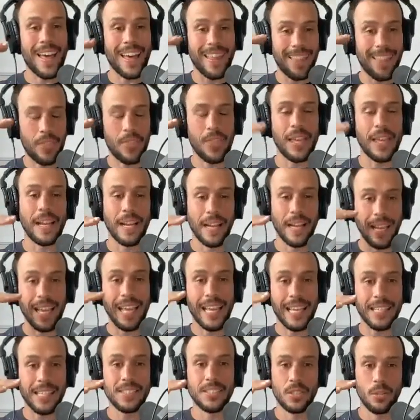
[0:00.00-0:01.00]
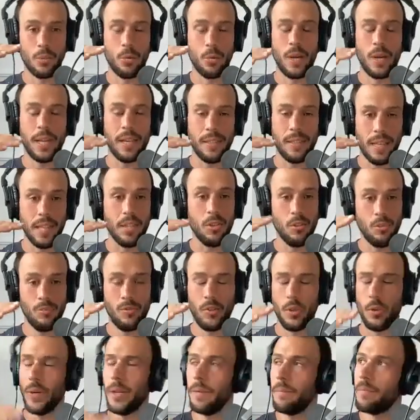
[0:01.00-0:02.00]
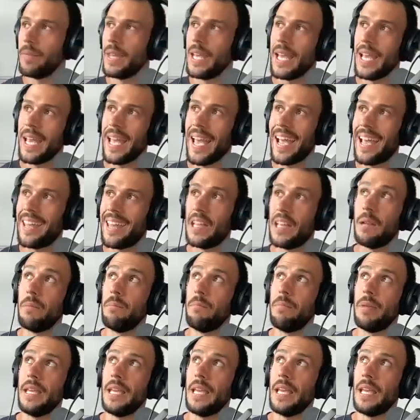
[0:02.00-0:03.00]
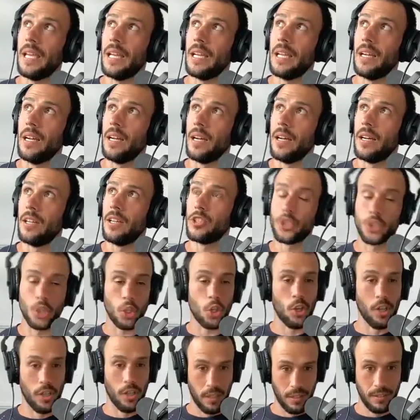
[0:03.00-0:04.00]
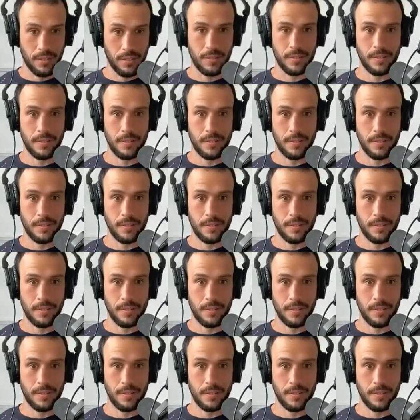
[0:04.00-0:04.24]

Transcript: that thing is the way that you view it, and then being certain